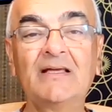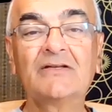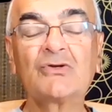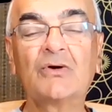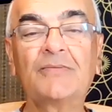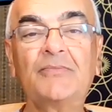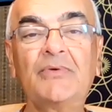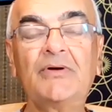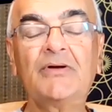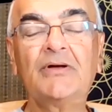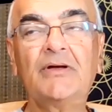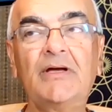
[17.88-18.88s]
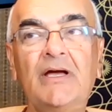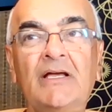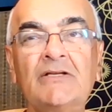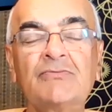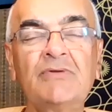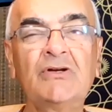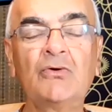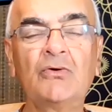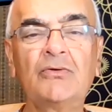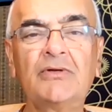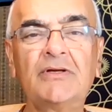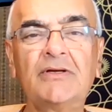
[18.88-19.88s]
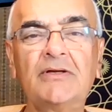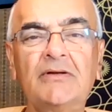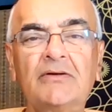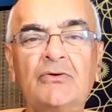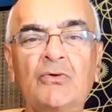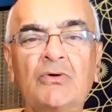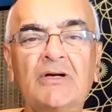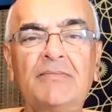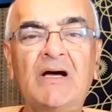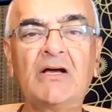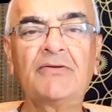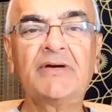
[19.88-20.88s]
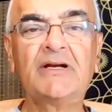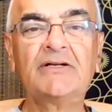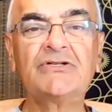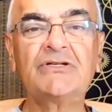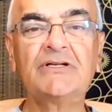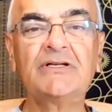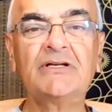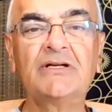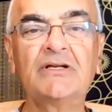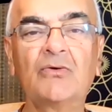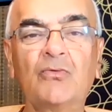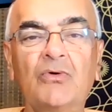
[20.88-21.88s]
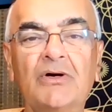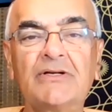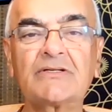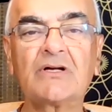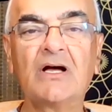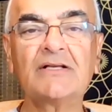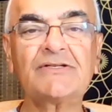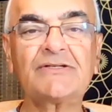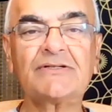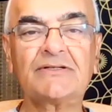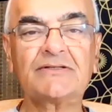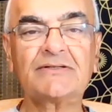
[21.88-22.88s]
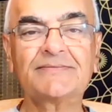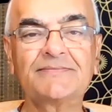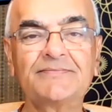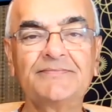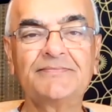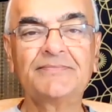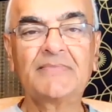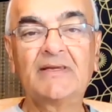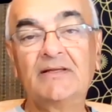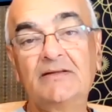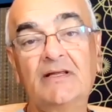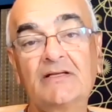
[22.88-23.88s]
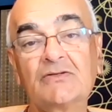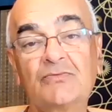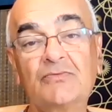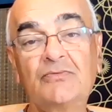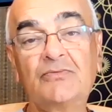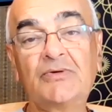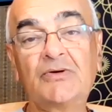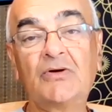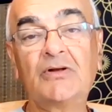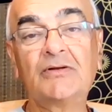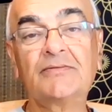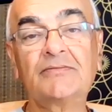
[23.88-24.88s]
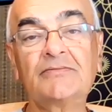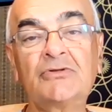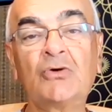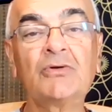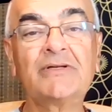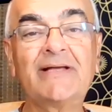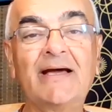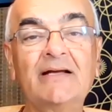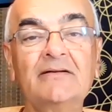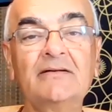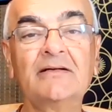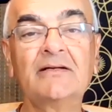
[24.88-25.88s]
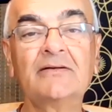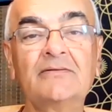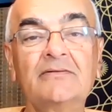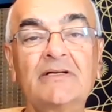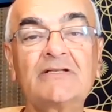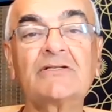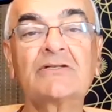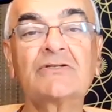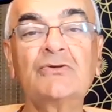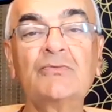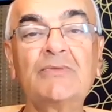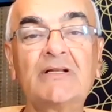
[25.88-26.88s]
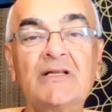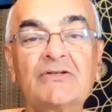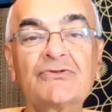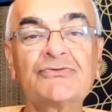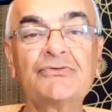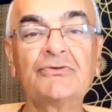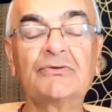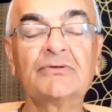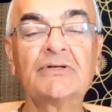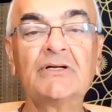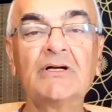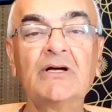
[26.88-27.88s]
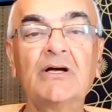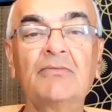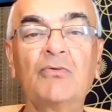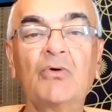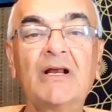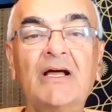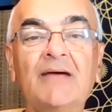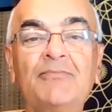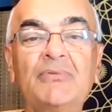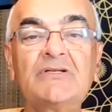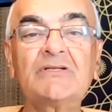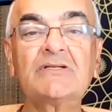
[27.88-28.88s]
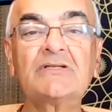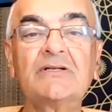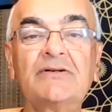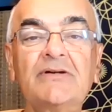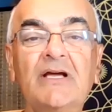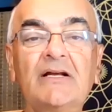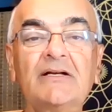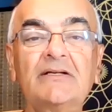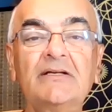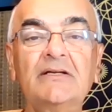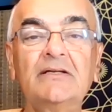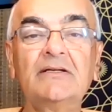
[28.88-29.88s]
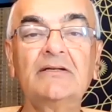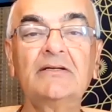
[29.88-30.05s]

So, as we know, the total amount of energy in the world is constant. We're all told that, and let's assume that that's true. But what happens is, in reality,